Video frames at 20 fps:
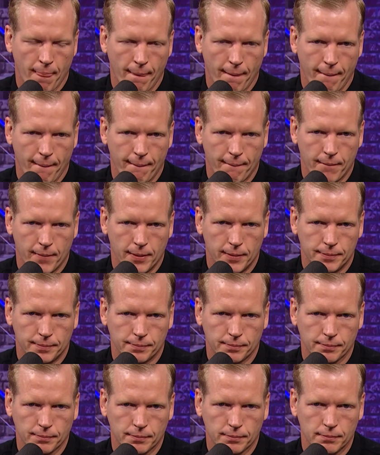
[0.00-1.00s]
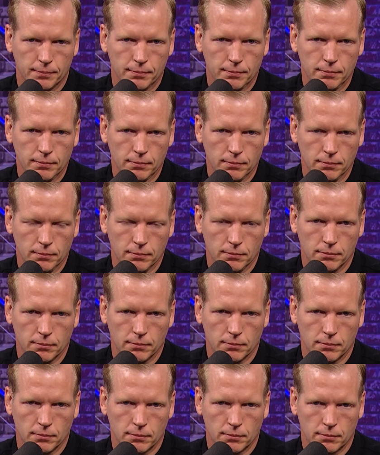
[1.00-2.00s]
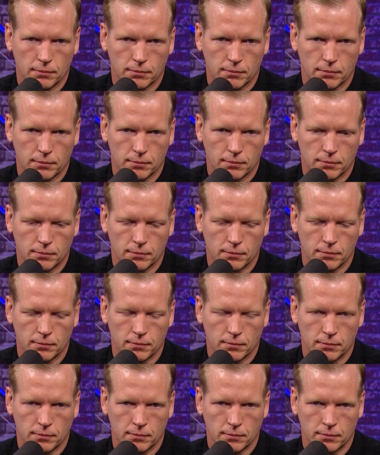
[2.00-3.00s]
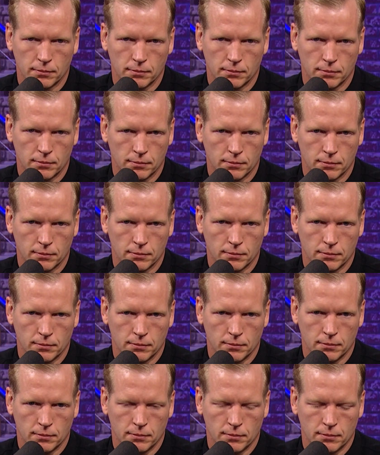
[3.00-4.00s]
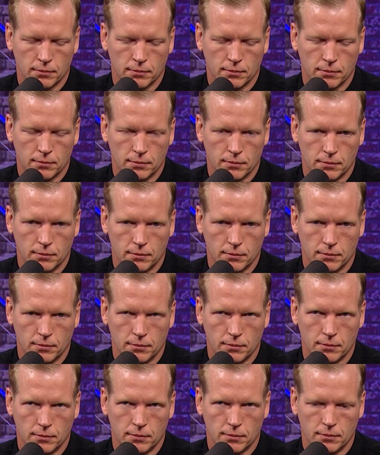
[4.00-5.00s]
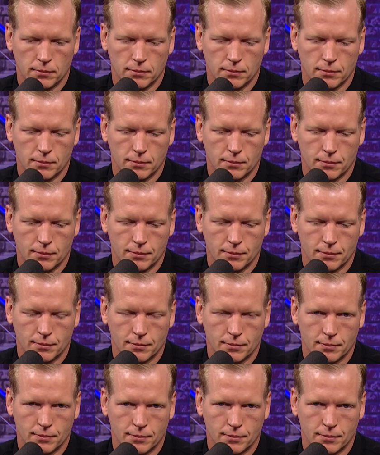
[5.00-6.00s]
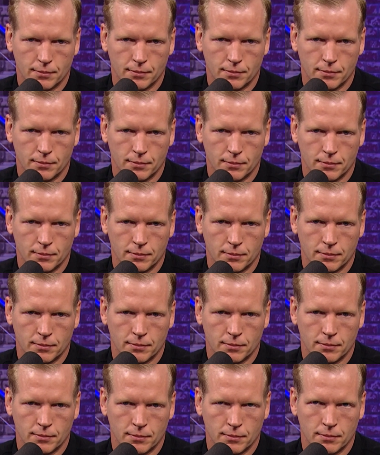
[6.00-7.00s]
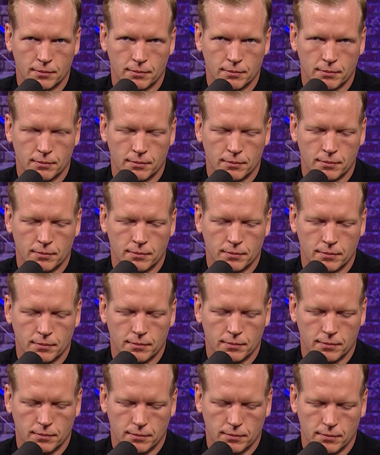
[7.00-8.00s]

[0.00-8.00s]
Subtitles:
The person shown says nothing.